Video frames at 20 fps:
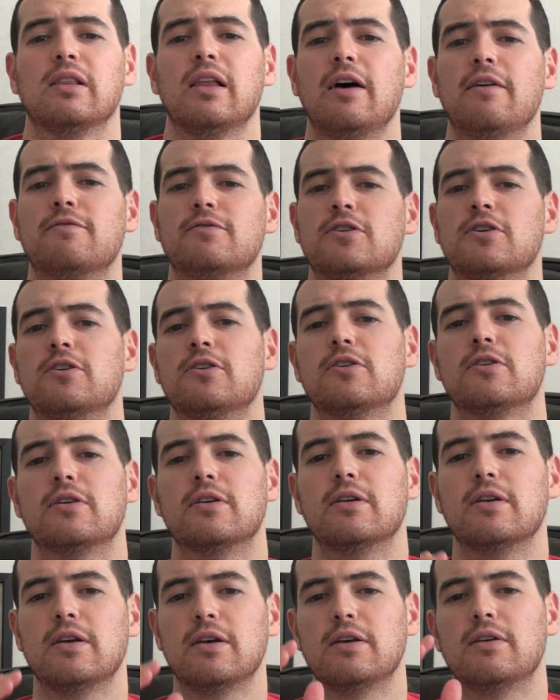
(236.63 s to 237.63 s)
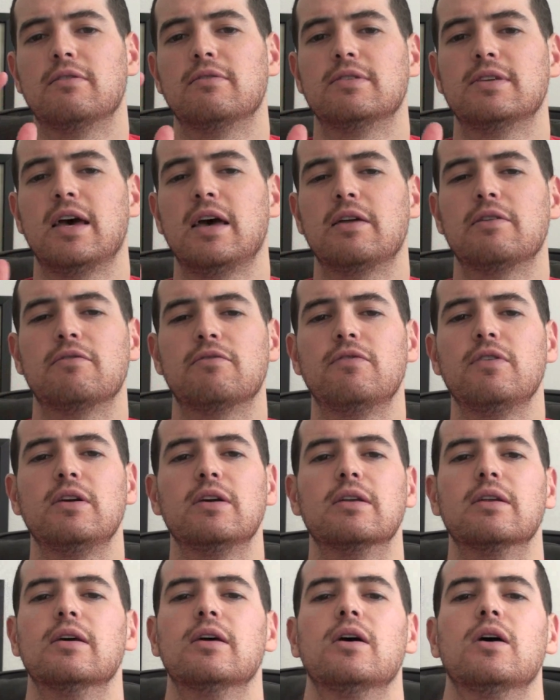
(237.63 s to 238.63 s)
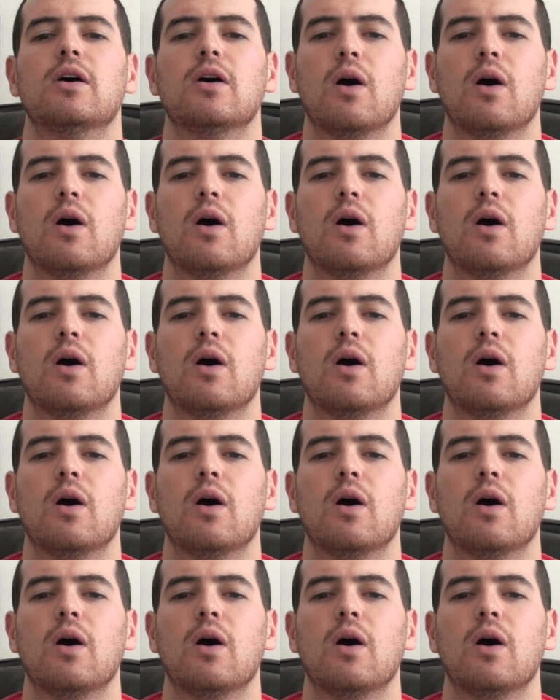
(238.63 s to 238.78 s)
left turn in 10 feet.